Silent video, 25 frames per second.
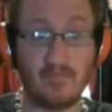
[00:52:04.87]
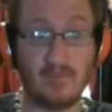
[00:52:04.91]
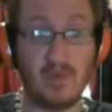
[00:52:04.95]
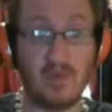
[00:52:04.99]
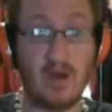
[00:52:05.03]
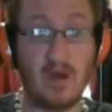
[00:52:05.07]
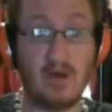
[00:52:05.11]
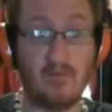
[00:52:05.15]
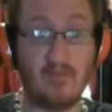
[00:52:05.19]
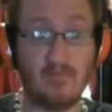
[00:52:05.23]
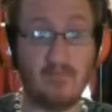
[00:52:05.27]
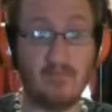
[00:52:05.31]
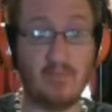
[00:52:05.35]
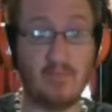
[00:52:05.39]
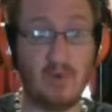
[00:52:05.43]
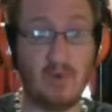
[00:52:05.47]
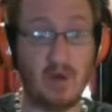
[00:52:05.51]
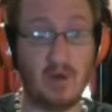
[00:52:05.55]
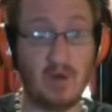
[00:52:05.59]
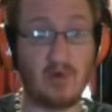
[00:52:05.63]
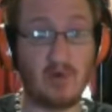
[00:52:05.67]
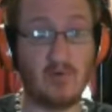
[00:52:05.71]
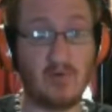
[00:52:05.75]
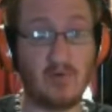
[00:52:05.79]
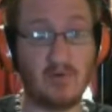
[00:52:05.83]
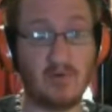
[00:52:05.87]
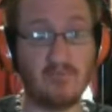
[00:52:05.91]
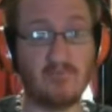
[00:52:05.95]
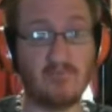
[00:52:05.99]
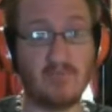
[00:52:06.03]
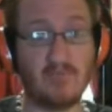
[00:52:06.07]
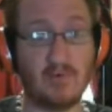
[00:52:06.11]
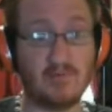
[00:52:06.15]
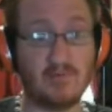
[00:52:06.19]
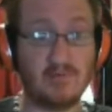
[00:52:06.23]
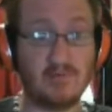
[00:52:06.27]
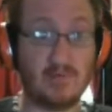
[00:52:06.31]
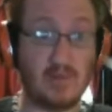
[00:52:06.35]
I agree. It's
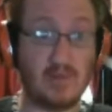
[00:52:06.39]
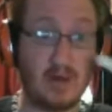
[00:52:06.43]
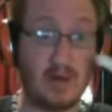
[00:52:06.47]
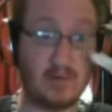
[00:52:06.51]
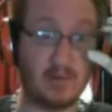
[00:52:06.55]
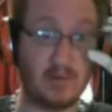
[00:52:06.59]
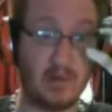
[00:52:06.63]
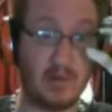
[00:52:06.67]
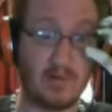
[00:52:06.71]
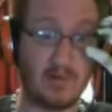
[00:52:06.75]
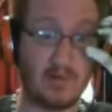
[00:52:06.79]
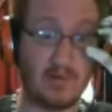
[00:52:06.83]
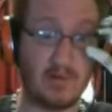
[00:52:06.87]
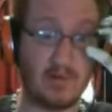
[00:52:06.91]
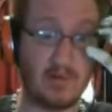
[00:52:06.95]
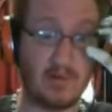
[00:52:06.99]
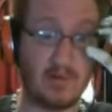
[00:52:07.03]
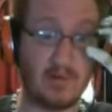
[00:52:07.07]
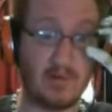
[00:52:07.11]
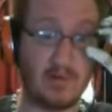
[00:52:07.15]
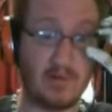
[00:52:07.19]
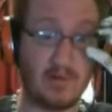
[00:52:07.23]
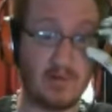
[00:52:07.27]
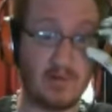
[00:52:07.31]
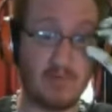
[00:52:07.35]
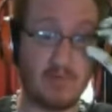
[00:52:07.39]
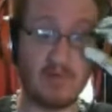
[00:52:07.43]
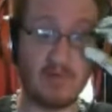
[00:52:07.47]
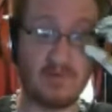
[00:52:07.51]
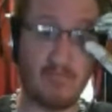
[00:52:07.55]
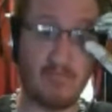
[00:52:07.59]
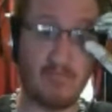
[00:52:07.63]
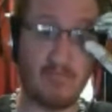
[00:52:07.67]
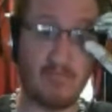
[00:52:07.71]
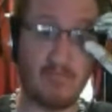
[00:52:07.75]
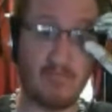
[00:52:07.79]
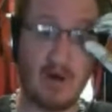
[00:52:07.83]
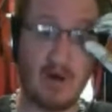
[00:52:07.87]
definitely
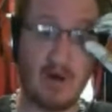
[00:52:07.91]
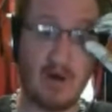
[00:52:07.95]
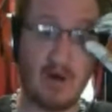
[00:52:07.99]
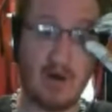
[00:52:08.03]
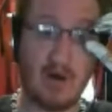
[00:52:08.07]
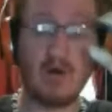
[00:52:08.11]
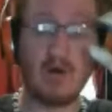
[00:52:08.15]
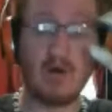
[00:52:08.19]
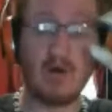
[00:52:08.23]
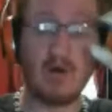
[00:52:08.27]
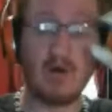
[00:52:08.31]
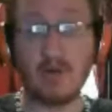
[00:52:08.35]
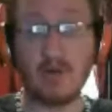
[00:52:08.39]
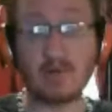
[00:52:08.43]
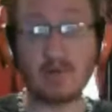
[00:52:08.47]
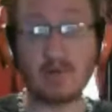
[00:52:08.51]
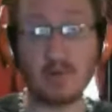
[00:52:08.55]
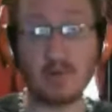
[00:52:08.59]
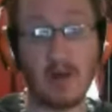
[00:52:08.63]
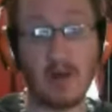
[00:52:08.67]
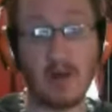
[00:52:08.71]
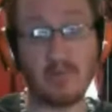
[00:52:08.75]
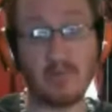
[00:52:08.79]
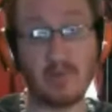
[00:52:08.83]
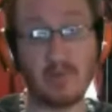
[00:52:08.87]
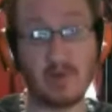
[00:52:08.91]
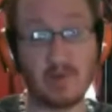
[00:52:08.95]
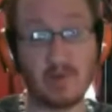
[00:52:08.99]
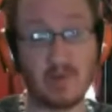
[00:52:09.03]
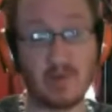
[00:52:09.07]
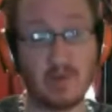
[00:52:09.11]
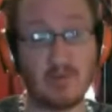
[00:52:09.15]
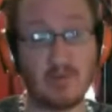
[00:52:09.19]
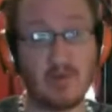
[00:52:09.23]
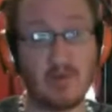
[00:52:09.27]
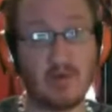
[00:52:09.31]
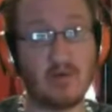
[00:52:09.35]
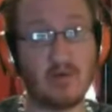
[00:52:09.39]
tough competition there
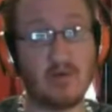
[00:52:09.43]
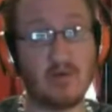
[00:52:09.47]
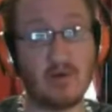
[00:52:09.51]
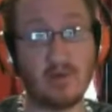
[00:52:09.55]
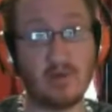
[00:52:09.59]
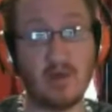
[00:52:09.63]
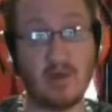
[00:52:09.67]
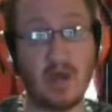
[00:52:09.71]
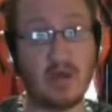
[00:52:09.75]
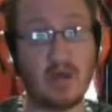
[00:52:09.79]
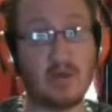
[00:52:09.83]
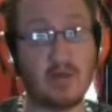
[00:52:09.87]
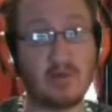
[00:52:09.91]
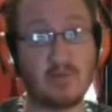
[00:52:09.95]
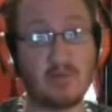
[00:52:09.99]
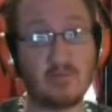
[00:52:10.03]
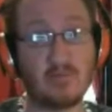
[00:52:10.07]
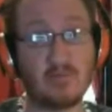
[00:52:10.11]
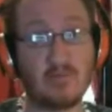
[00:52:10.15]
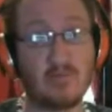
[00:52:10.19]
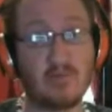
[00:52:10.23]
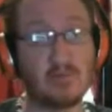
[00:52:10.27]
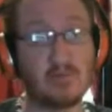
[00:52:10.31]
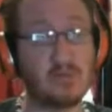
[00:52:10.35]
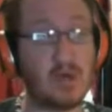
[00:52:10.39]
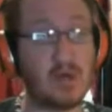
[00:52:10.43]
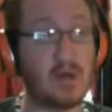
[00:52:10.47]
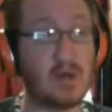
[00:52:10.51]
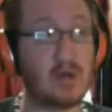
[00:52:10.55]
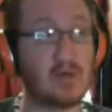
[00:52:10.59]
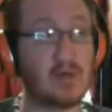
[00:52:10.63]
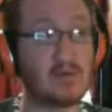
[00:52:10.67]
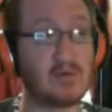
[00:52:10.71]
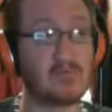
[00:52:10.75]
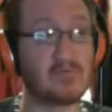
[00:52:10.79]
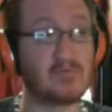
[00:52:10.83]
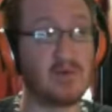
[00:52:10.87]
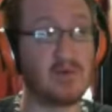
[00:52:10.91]
at tight end for the Vikings.
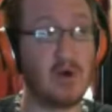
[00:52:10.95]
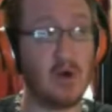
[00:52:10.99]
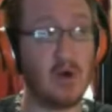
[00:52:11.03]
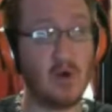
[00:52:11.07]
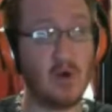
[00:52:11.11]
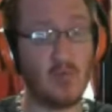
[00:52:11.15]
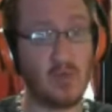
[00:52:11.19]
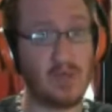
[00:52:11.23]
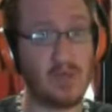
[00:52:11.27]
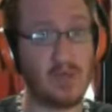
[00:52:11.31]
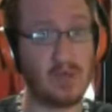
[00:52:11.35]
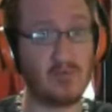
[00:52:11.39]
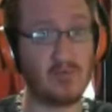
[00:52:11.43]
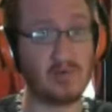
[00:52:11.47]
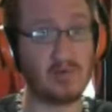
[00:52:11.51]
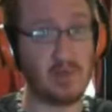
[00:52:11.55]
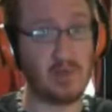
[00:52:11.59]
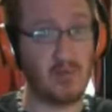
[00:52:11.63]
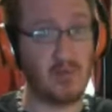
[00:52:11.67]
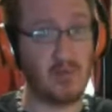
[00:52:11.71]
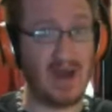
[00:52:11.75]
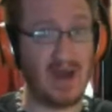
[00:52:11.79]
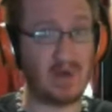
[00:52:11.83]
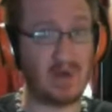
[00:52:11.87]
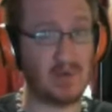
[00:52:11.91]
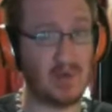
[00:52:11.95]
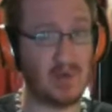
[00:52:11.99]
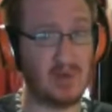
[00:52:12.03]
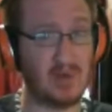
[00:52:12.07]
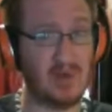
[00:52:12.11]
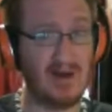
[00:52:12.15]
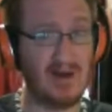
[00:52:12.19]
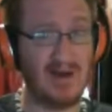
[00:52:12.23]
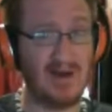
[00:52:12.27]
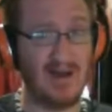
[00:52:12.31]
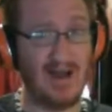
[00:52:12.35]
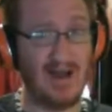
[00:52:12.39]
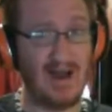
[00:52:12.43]
When he was drafted, I
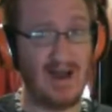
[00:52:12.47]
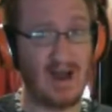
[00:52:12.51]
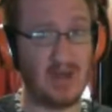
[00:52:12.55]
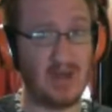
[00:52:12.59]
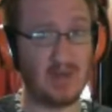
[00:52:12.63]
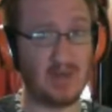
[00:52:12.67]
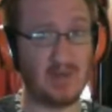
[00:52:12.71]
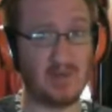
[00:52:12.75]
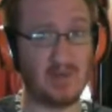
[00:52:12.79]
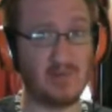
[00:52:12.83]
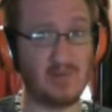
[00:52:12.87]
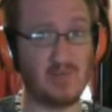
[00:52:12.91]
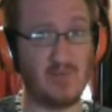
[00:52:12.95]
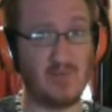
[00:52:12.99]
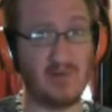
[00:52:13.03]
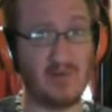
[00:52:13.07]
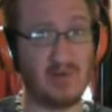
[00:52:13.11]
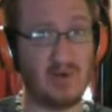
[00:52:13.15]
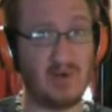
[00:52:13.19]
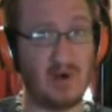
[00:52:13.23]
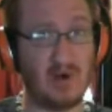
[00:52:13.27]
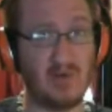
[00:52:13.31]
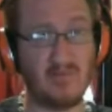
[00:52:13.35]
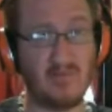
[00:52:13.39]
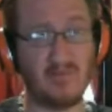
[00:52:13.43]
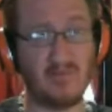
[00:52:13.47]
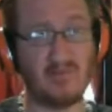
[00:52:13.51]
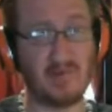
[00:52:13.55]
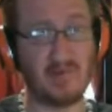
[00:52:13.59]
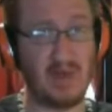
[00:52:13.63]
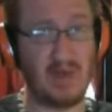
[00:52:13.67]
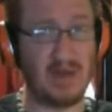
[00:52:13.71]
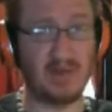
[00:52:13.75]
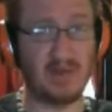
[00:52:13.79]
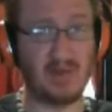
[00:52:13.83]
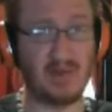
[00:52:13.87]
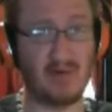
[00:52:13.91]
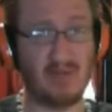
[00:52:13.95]
didn't really understand it
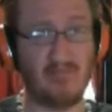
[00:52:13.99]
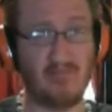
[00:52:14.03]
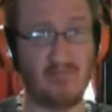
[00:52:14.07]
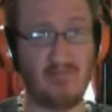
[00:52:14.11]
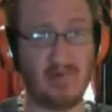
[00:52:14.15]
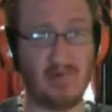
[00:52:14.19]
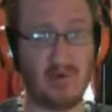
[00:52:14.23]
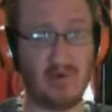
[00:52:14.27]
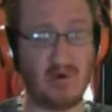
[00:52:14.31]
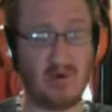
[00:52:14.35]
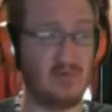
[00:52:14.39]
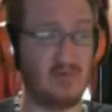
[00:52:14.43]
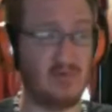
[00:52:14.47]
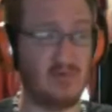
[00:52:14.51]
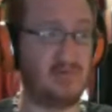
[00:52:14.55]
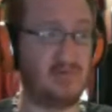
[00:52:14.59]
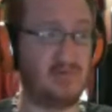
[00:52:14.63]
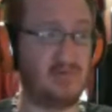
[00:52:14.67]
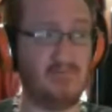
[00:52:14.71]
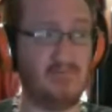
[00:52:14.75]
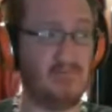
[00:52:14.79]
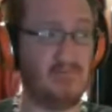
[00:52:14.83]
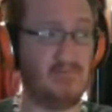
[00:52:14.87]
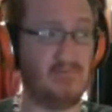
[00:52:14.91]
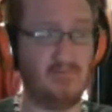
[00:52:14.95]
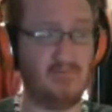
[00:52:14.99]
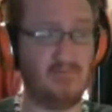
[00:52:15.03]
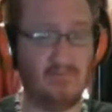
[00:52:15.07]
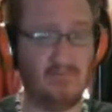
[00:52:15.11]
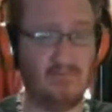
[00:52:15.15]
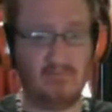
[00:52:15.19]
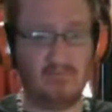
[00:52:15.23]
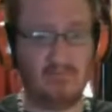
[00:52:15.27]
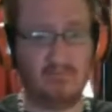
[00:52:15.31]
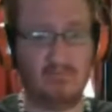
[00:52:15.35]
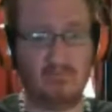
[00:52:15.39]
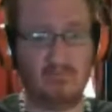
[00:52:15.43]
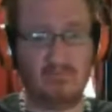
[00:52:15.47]
because,
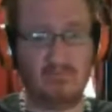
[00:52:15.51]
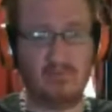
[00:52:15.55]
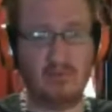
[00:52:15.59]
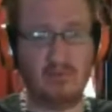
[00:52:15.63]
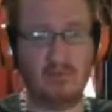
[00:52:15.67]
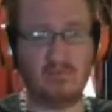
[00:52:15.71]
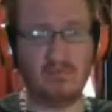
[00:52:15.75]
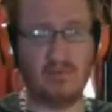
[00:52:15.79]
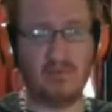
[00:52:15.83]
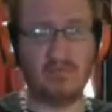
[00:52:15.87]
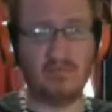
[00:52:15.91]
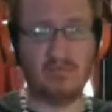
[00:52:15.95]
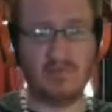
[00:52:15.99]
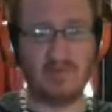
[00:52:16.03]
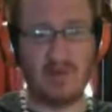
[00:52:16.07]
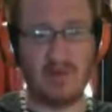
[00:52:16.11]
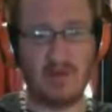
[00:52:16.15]
whoa, that was loud.